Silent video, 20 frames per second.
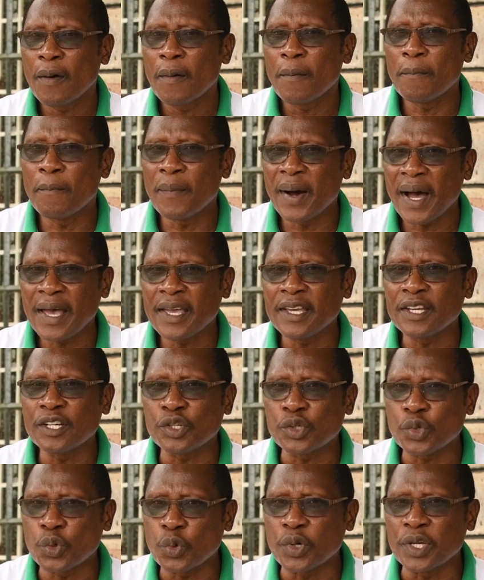buying
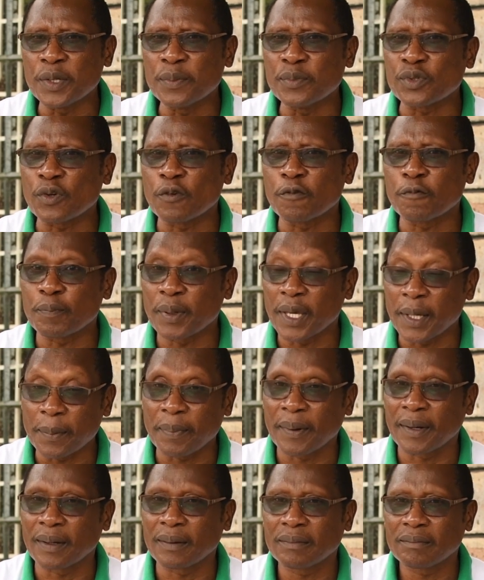2 reams of
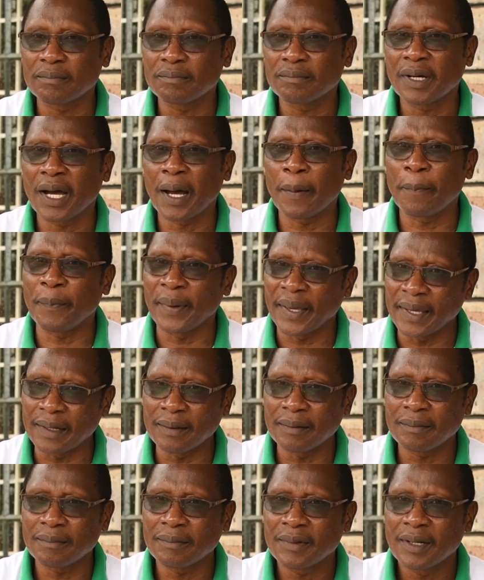paper, a pen,
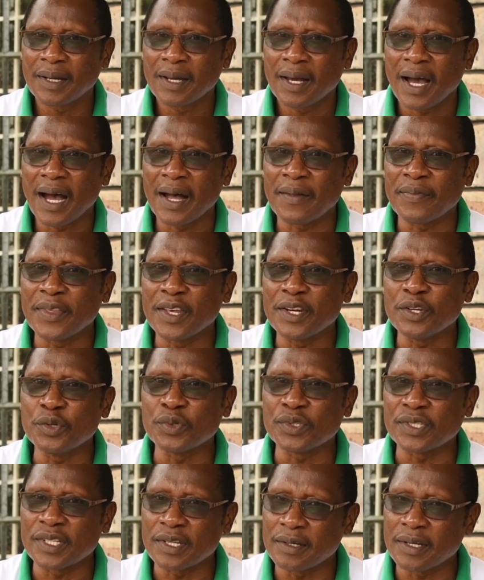and then you
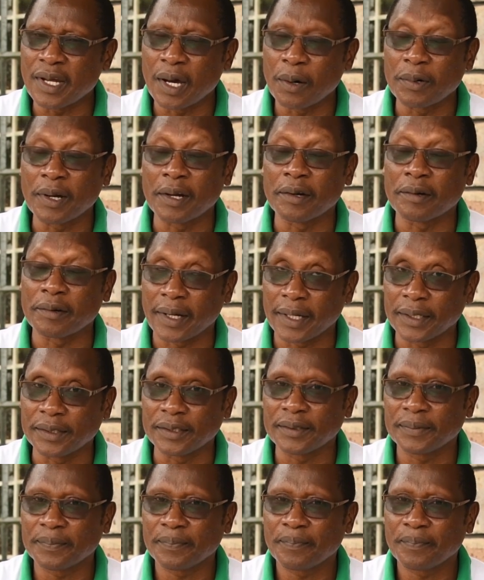sit down and write.